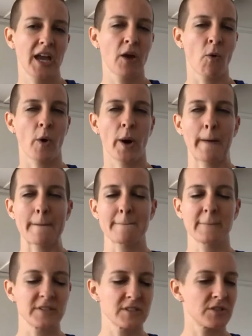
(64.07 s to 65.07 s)

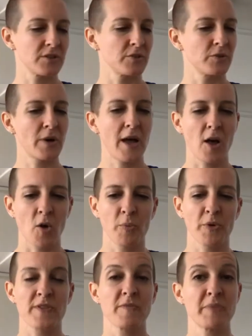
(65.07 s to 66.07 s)
or to help
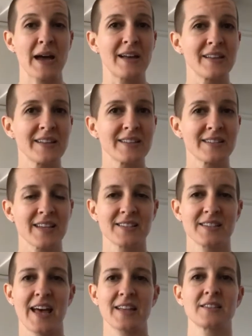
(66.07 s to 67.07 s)
with balance as
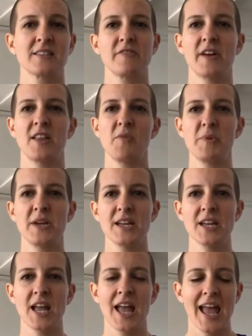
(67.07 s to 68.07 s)
that's
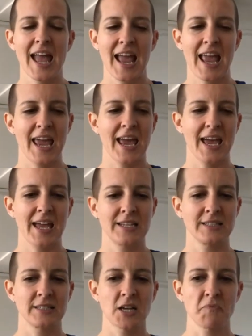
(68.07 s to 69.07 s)
developing.
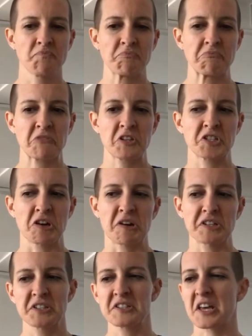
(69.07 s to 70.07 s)
And so I
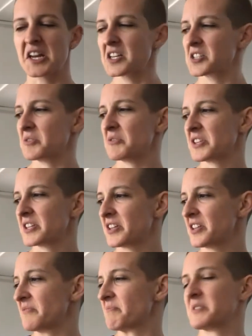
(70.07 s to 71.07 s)
just thought I'd do a
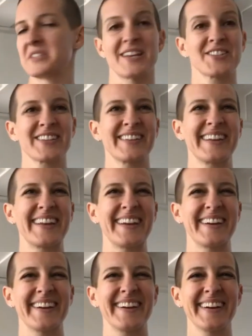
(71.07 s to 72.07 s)
little session
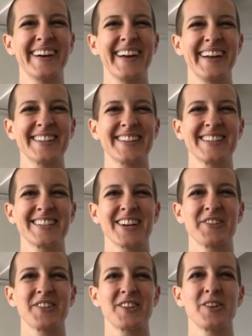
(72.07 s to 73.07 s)
here to share
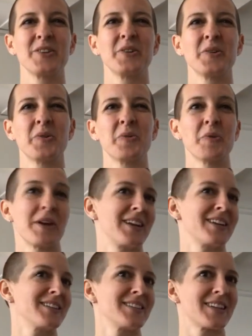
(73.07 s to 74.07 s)
with you what
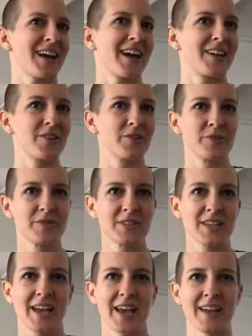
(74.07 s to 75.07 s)
it is that I use
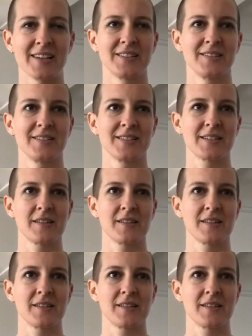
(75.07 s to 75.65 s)
and